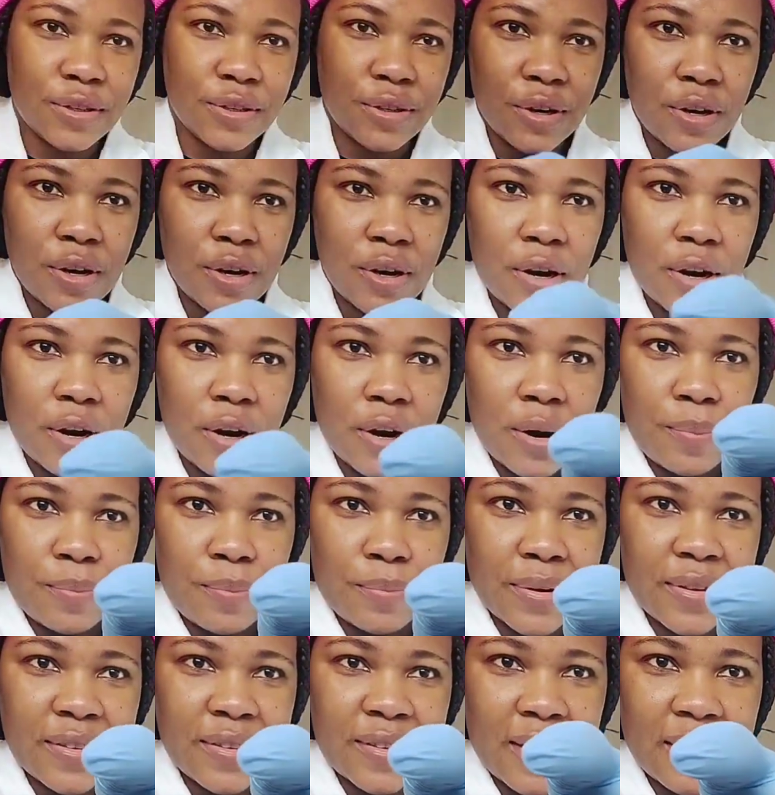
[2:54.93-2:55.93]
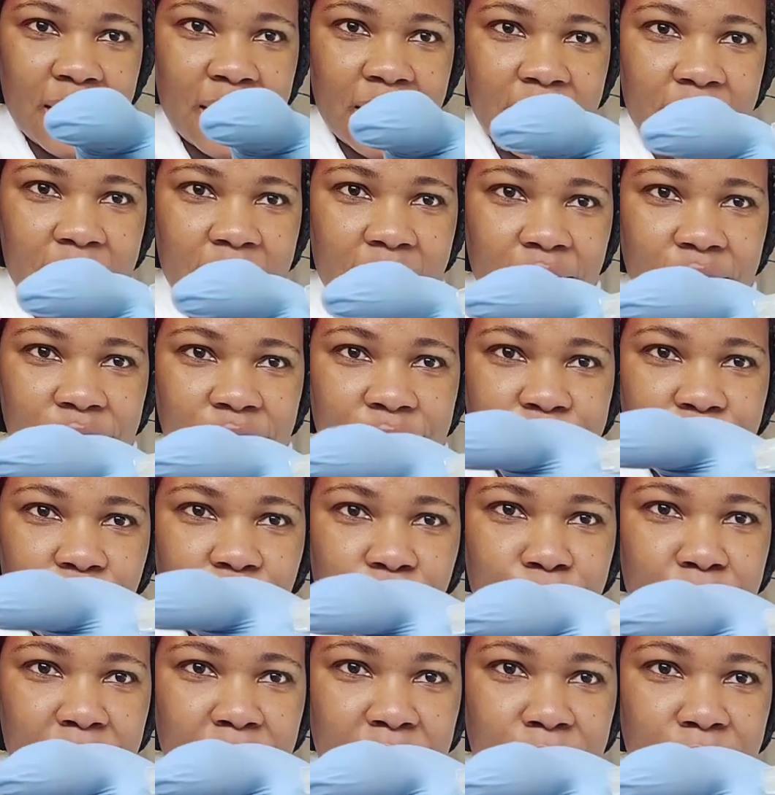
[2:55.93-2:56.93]
to protect the cells
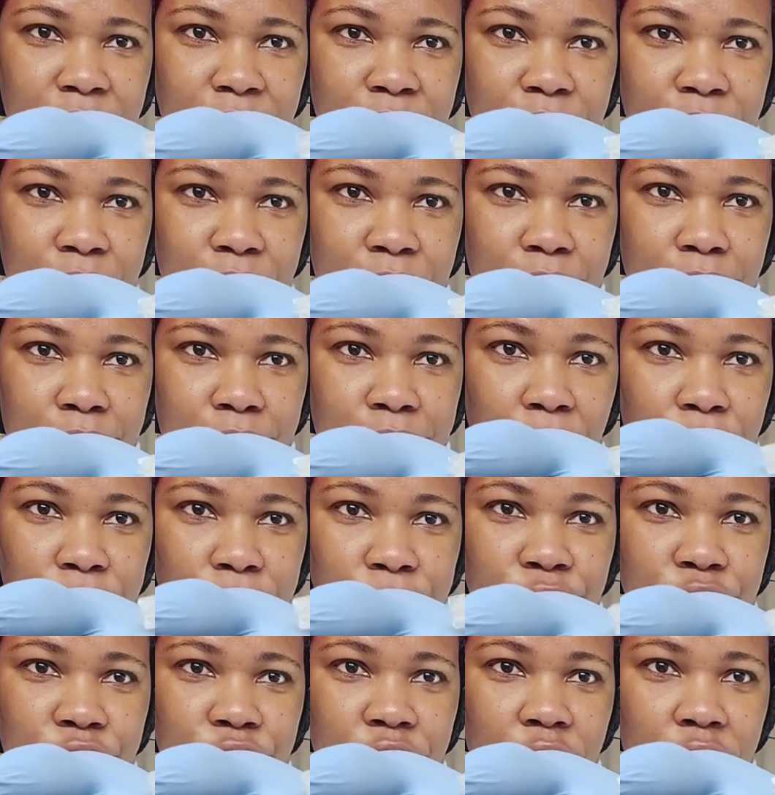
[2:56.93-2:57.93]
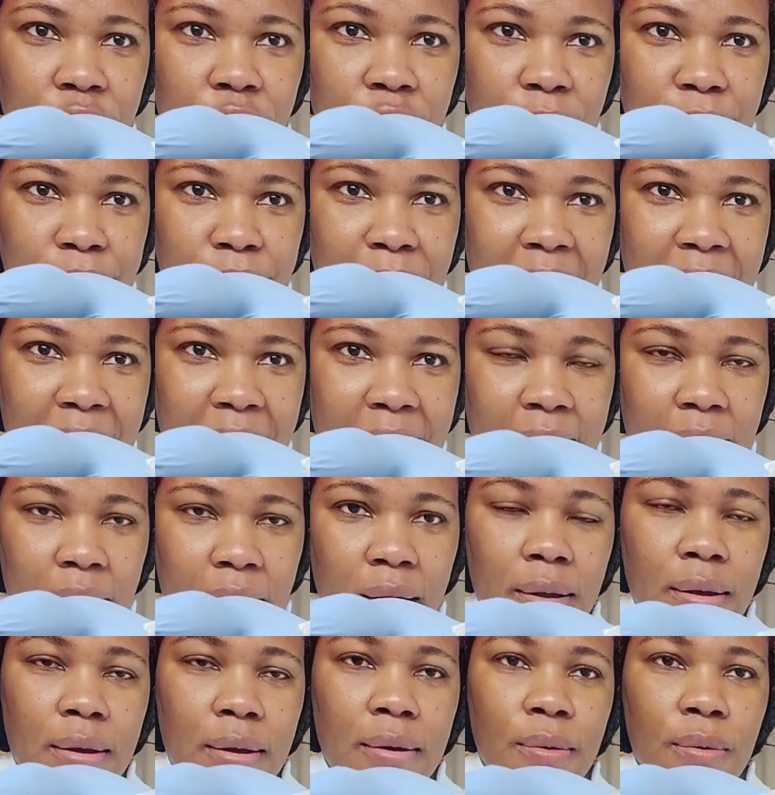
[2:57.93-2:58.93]
from being punctured
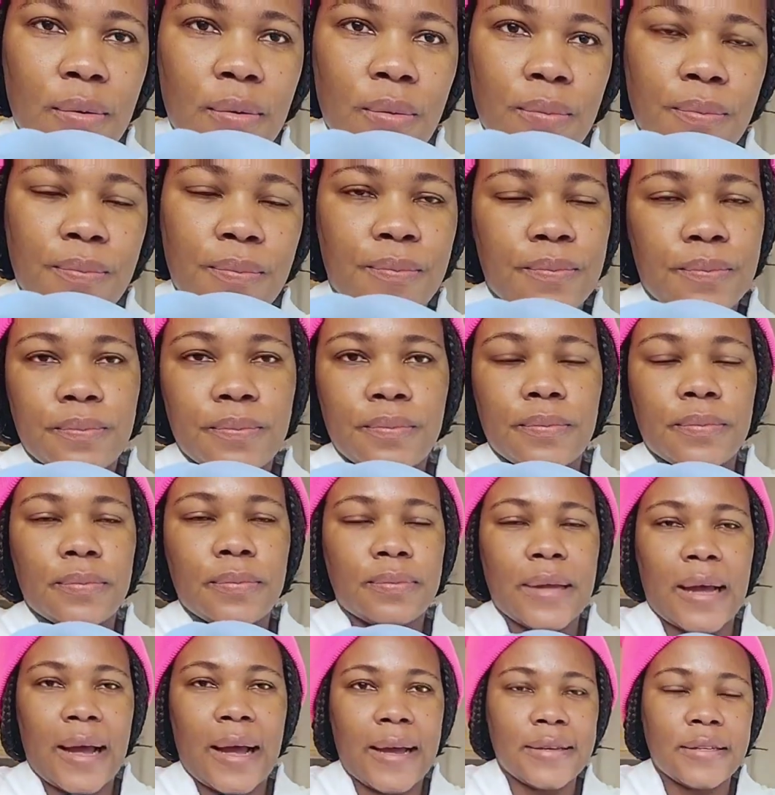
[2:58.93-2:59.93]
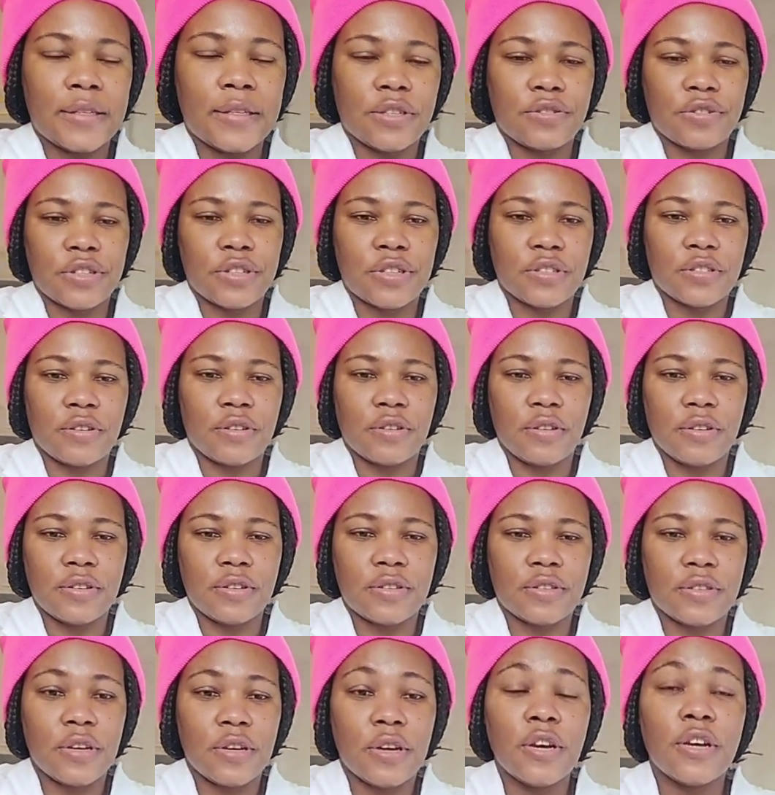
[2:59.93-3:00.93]
by ice
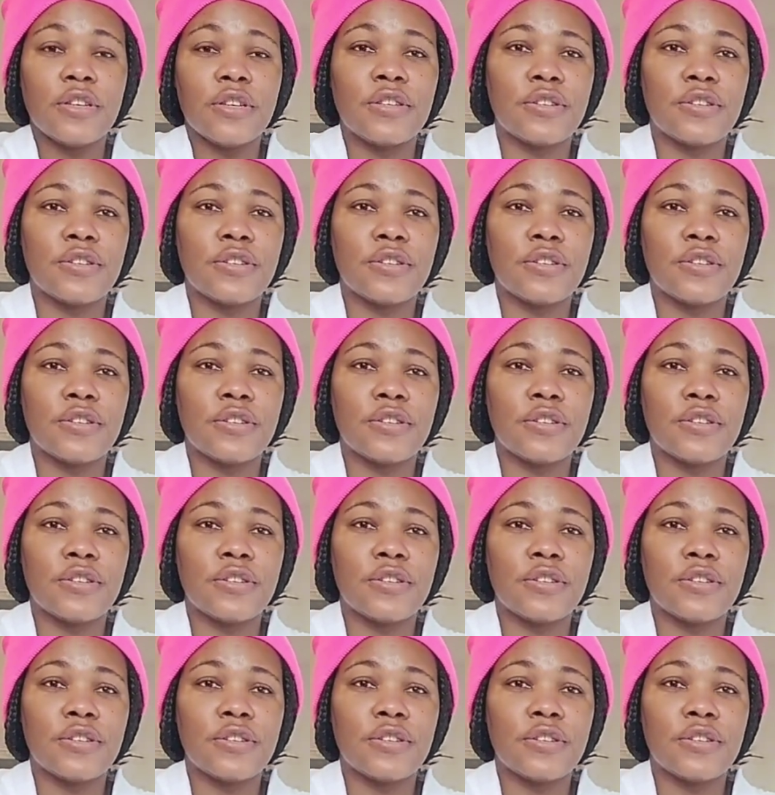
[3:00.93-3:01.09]
crystals.